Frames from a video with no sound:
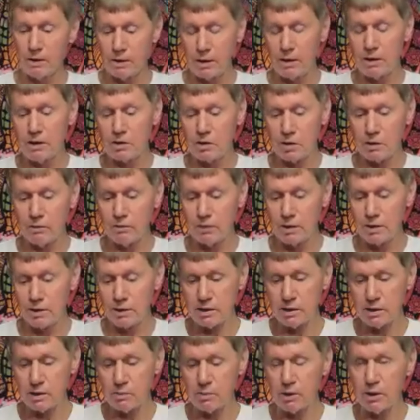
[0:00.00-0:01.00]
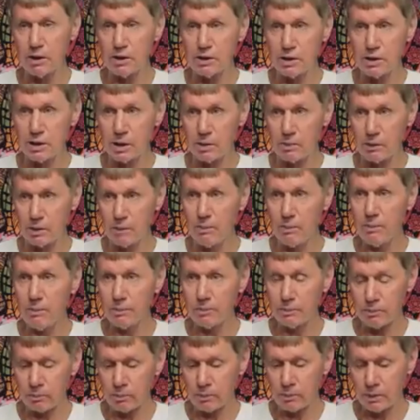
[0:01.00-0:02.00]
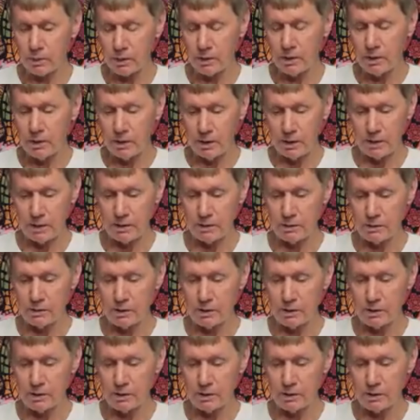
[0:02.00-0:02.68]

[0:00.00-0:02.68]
Then there's obviously the British emblem, and